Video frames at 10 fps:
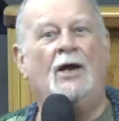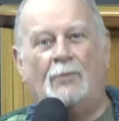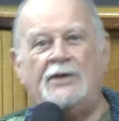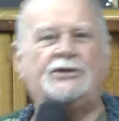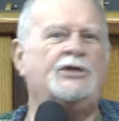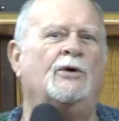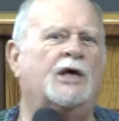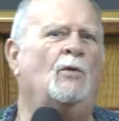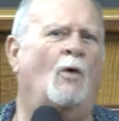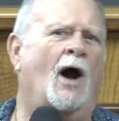But now
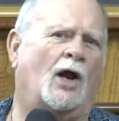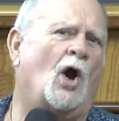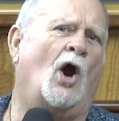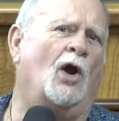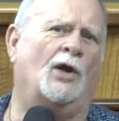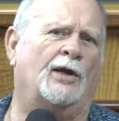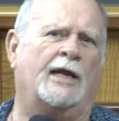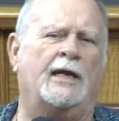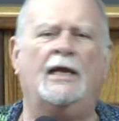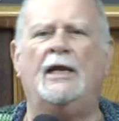that God dwells in
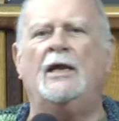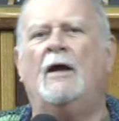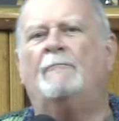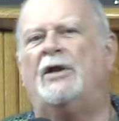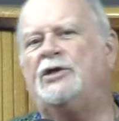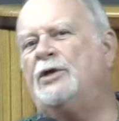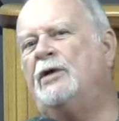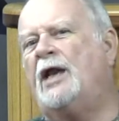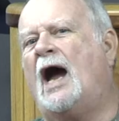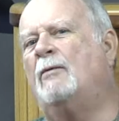you and I, we
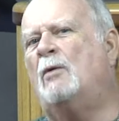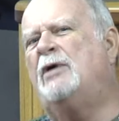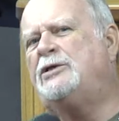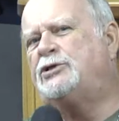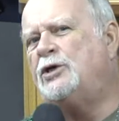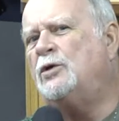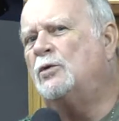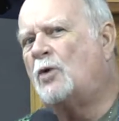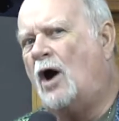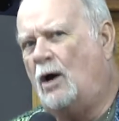still can walk
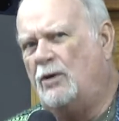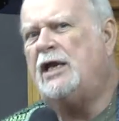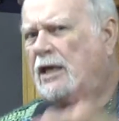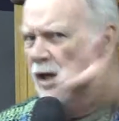carnally.